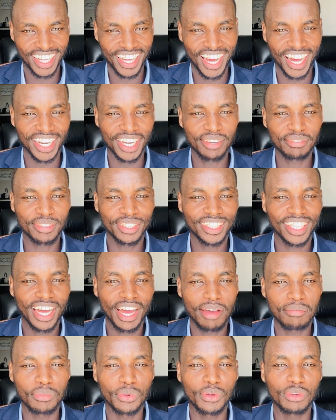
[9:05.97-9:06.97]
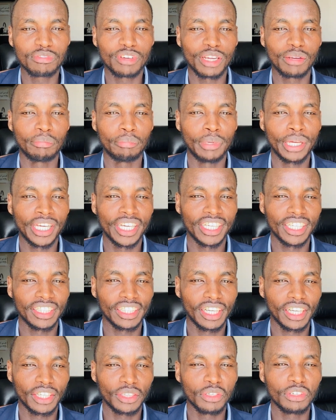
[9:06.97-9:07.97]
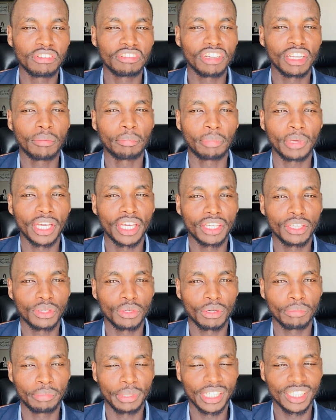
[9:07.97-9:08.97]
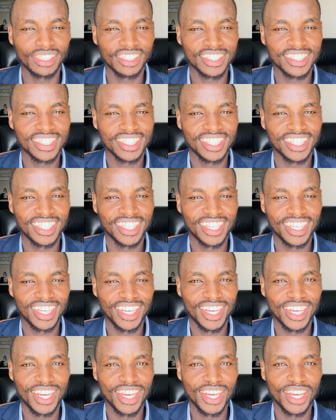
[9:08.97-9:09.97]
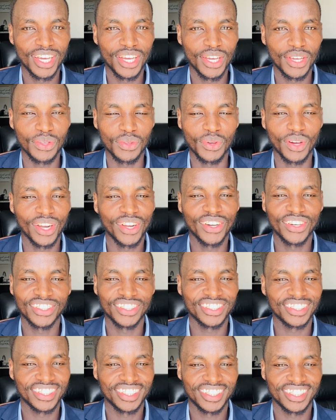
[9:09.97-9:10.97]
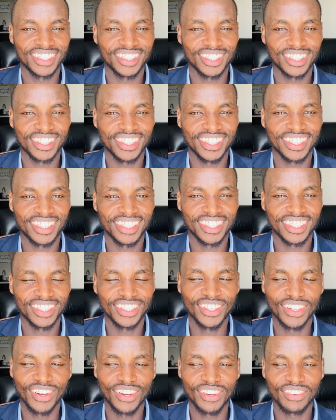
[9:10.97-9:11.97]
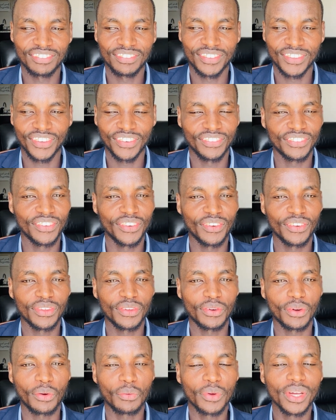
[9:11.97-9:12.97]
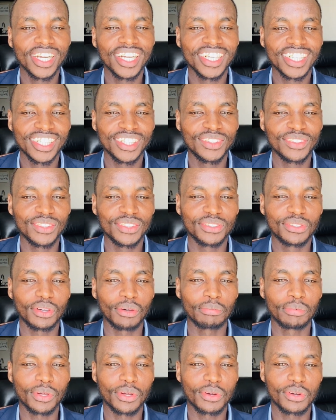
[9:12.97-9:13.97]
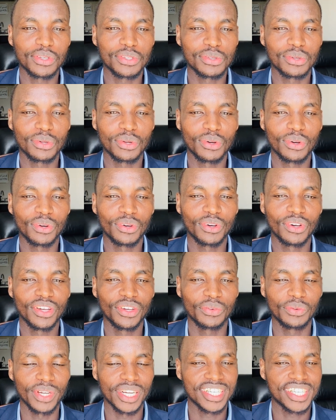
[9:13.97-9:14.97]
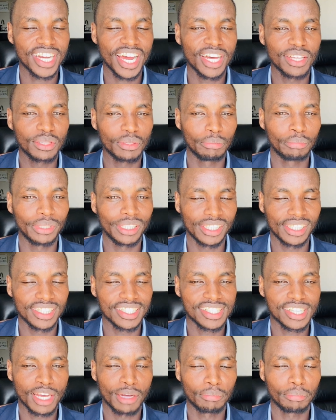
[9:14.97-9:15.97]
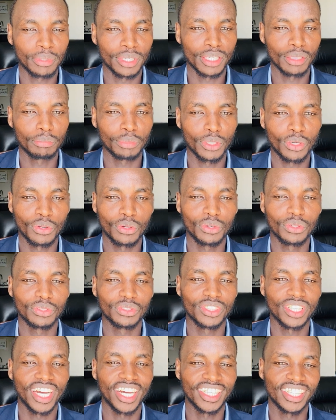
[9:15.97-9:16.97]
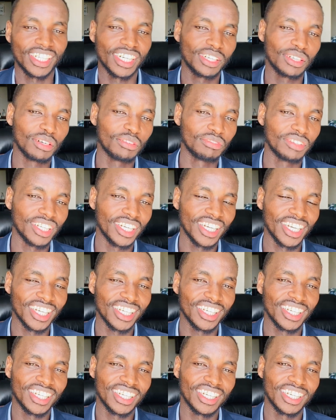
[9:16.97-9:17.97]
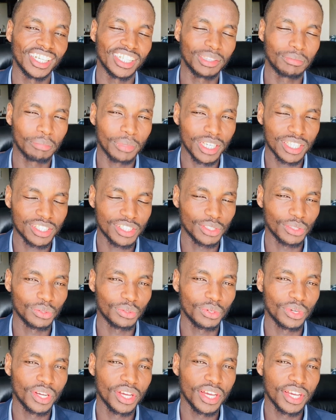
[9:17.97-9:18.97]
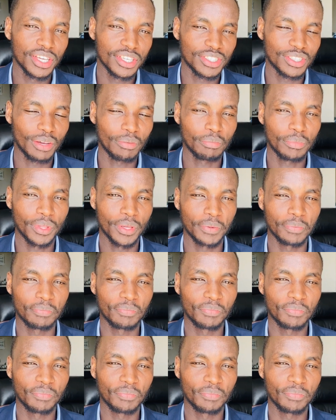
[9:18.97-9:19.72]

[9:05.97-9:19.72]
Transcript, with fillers: And every time you even pay, uh, you even pay your bills, you are not, you know, you, you, you are willingly doing so because, you know, we are trying to build this company because at the end of the day, it makes you something.